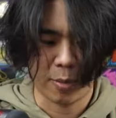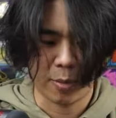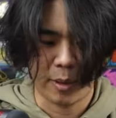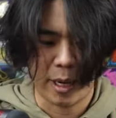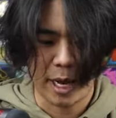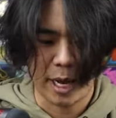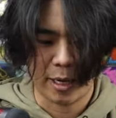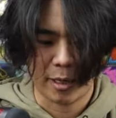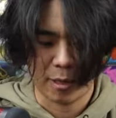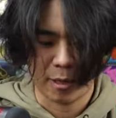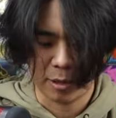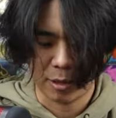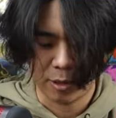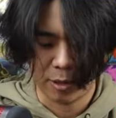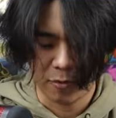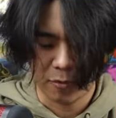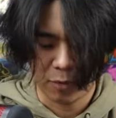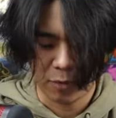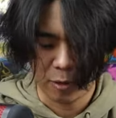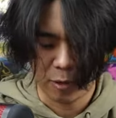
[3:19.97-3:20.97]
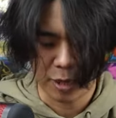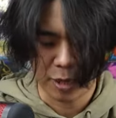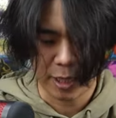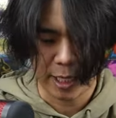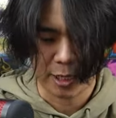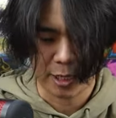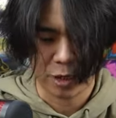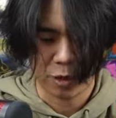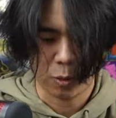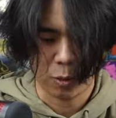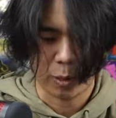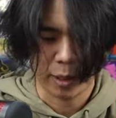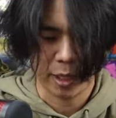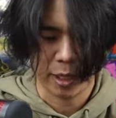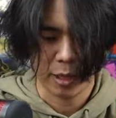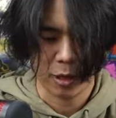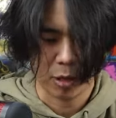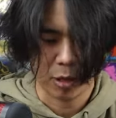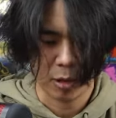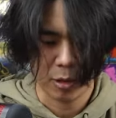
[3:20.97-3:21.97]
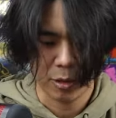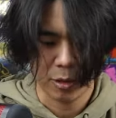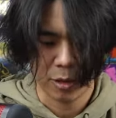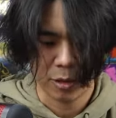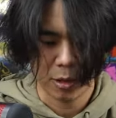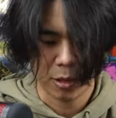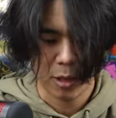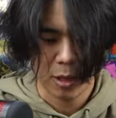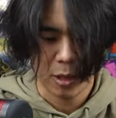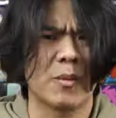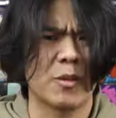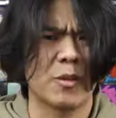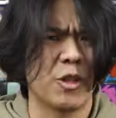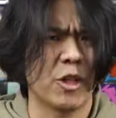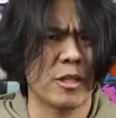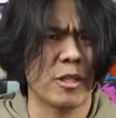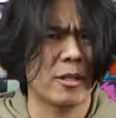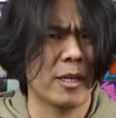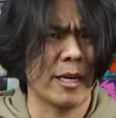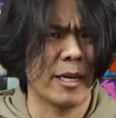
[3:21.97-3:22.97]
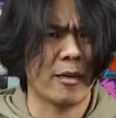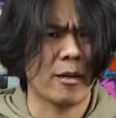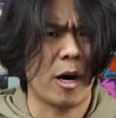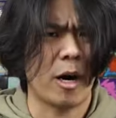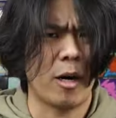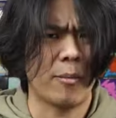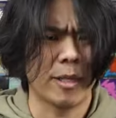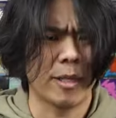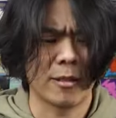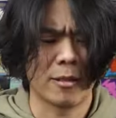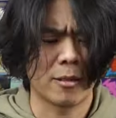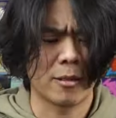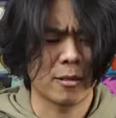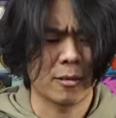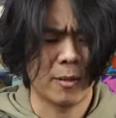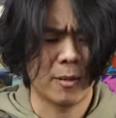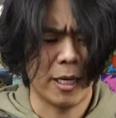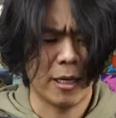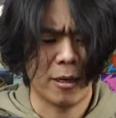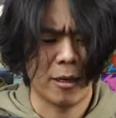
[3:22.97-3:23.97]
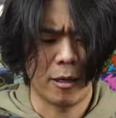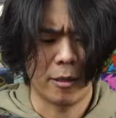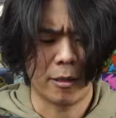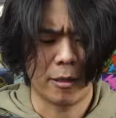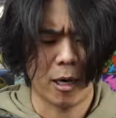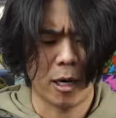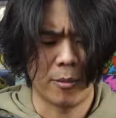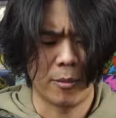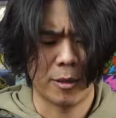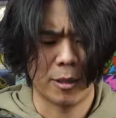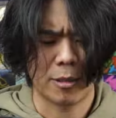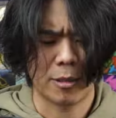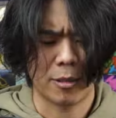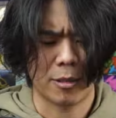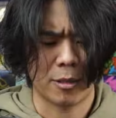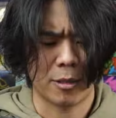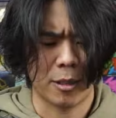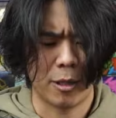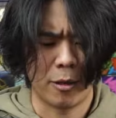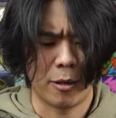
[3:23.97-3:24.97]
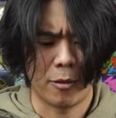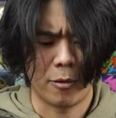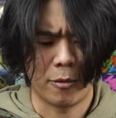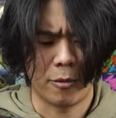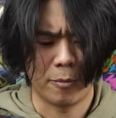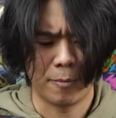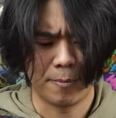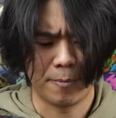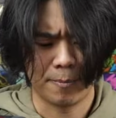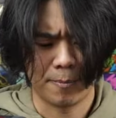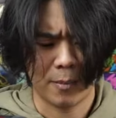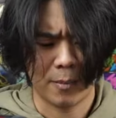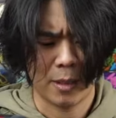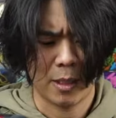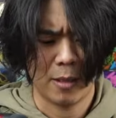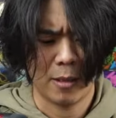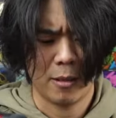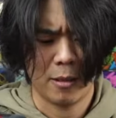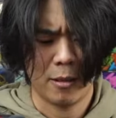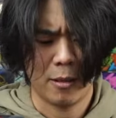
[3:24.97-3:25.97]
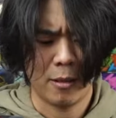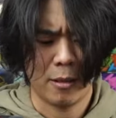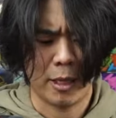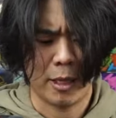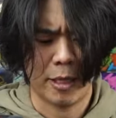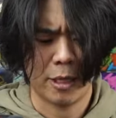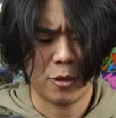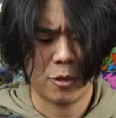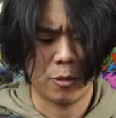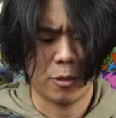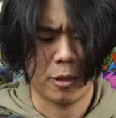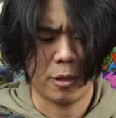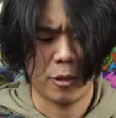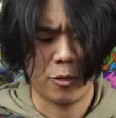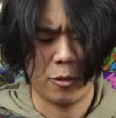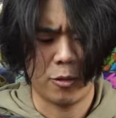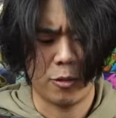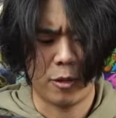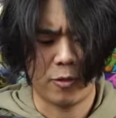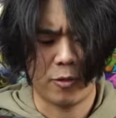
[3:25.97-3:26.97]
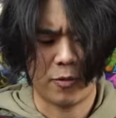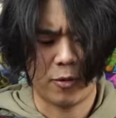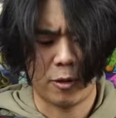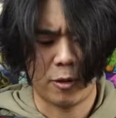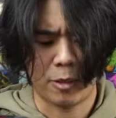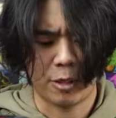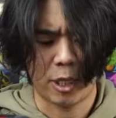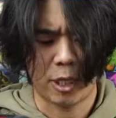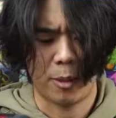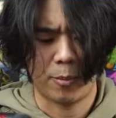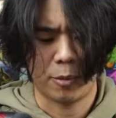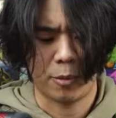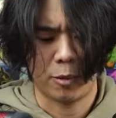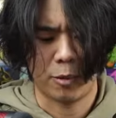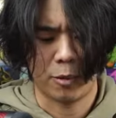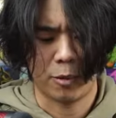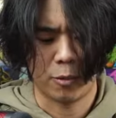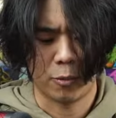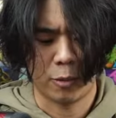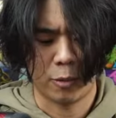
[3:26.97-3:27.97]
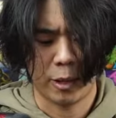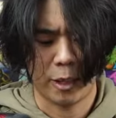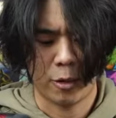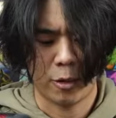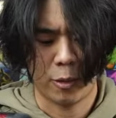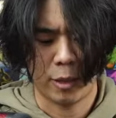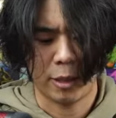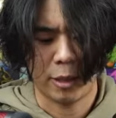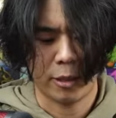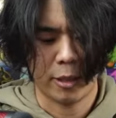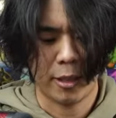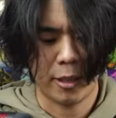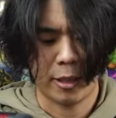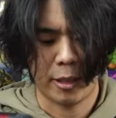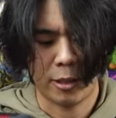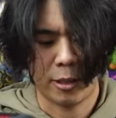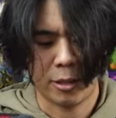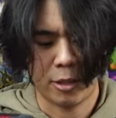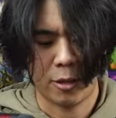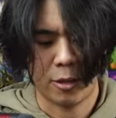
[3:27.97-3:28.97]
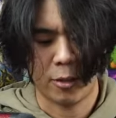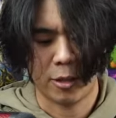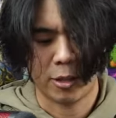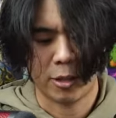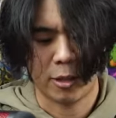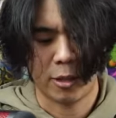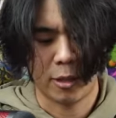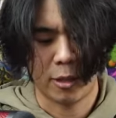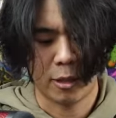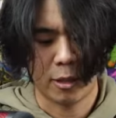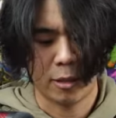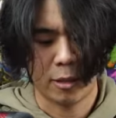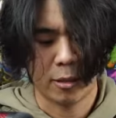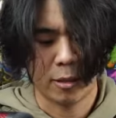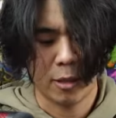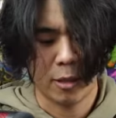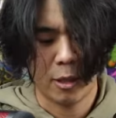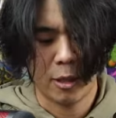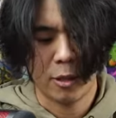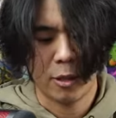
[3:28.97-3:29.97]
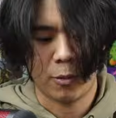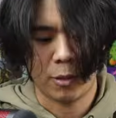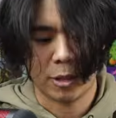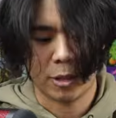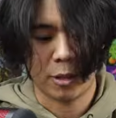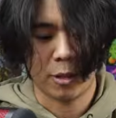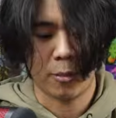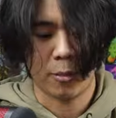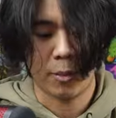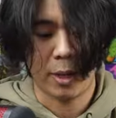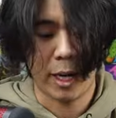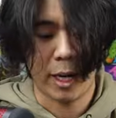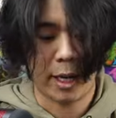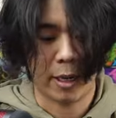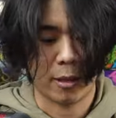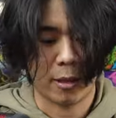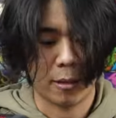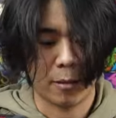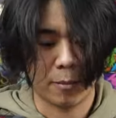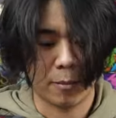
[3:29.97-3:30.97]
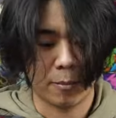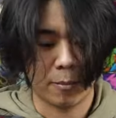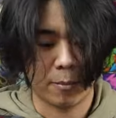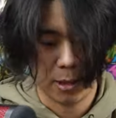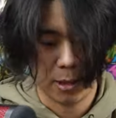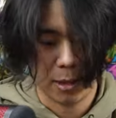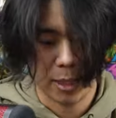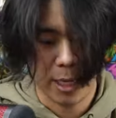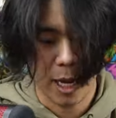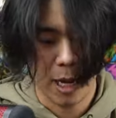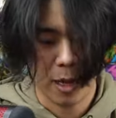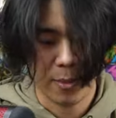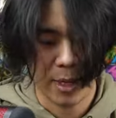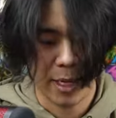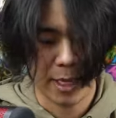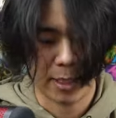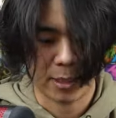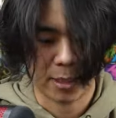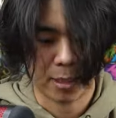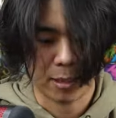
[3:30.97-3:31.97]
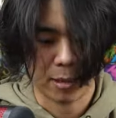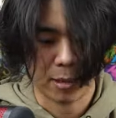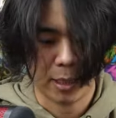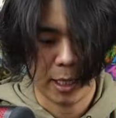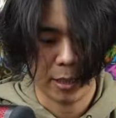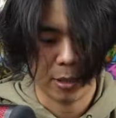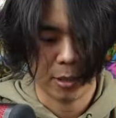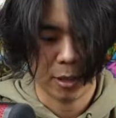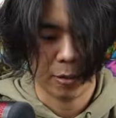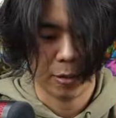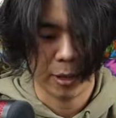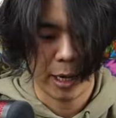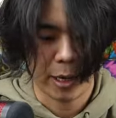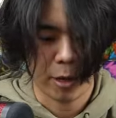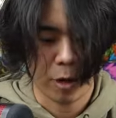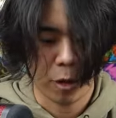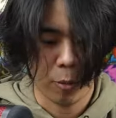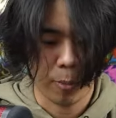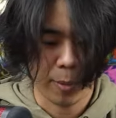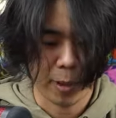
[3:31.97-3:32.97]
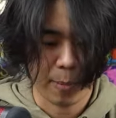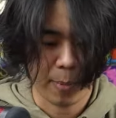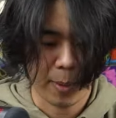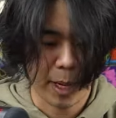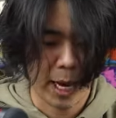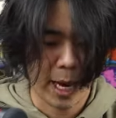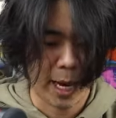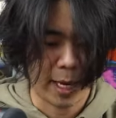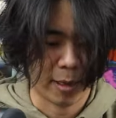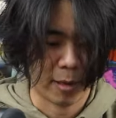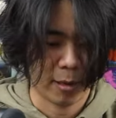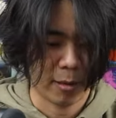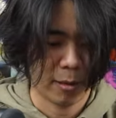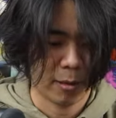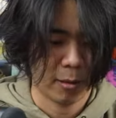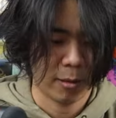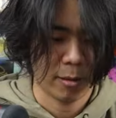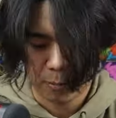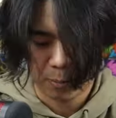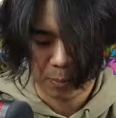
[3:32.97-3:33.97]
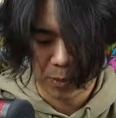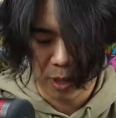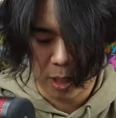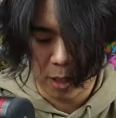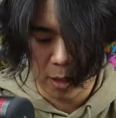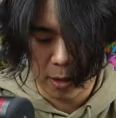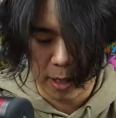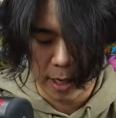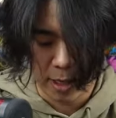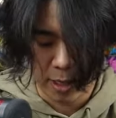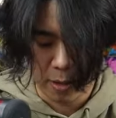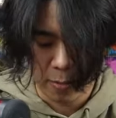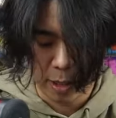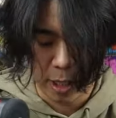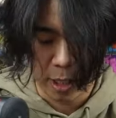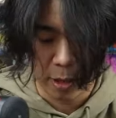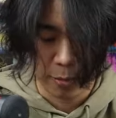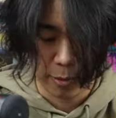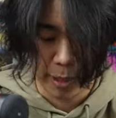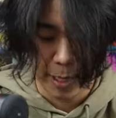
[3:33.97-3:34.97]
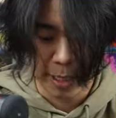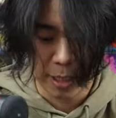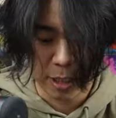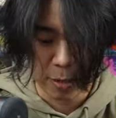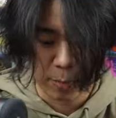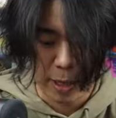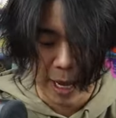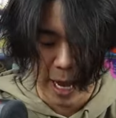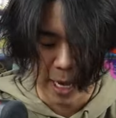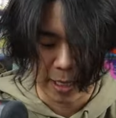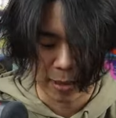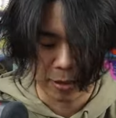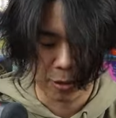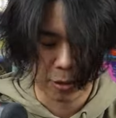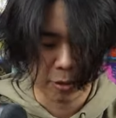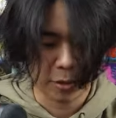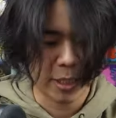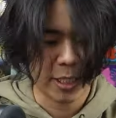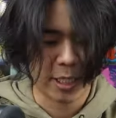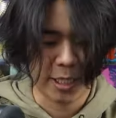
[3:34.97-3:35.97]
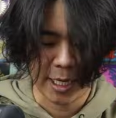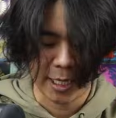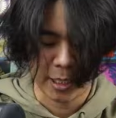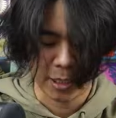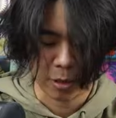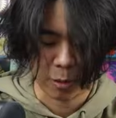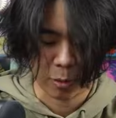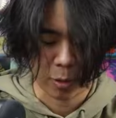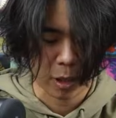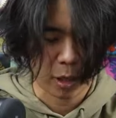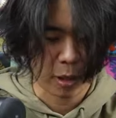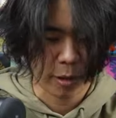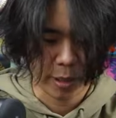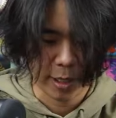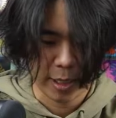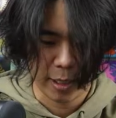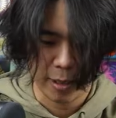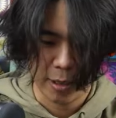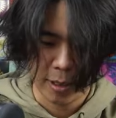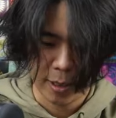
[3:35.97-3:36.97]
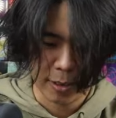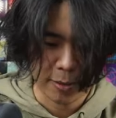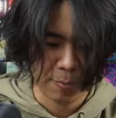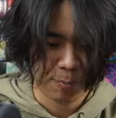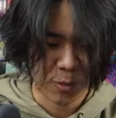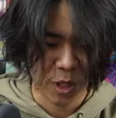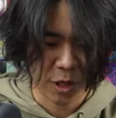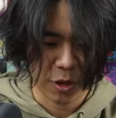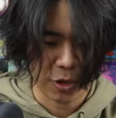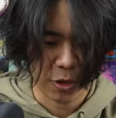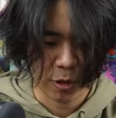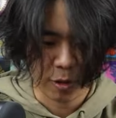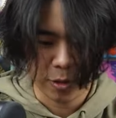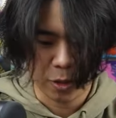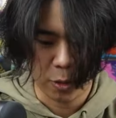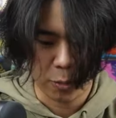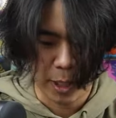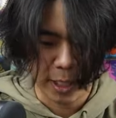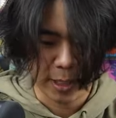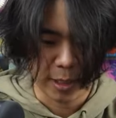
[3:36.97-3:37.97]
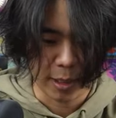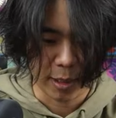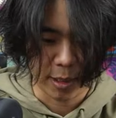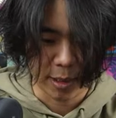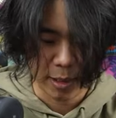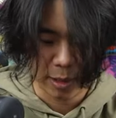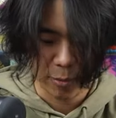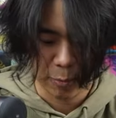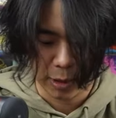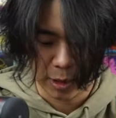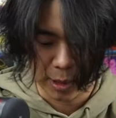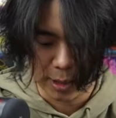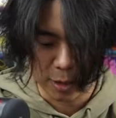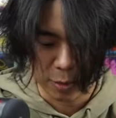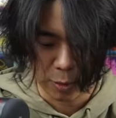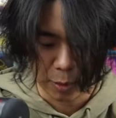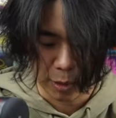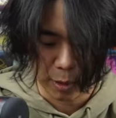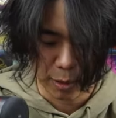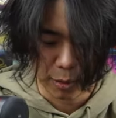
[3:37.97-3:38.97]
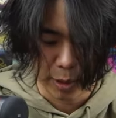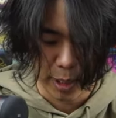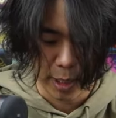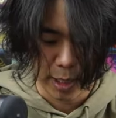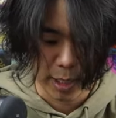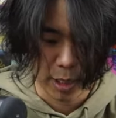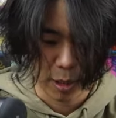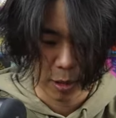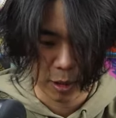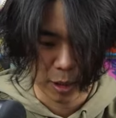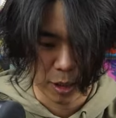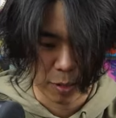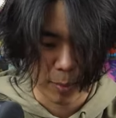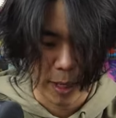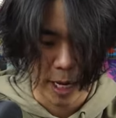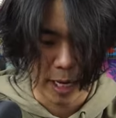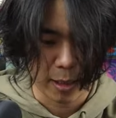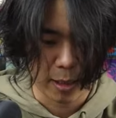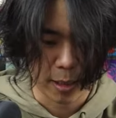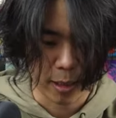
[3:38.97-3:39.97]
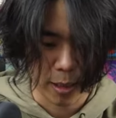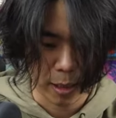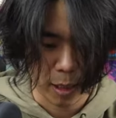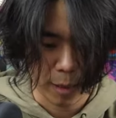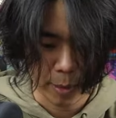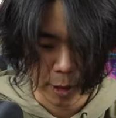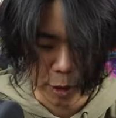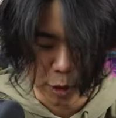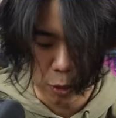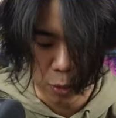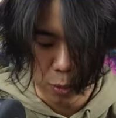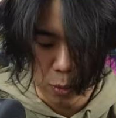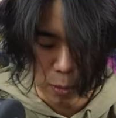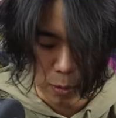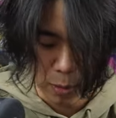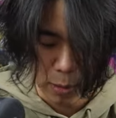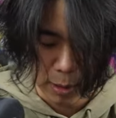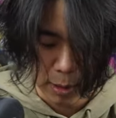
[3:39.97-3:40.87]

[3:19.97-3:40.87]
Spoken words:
in the back, because the first like 20 cards... just like commons and uncommons. So I guess we'll go through the first couple really quickly and then see what's in the back. Damn it. I don't know how to open a pack. All right, here we go. Next pack. There's only 6, so we're already a third of the way done with this one right here. This is pack number 2.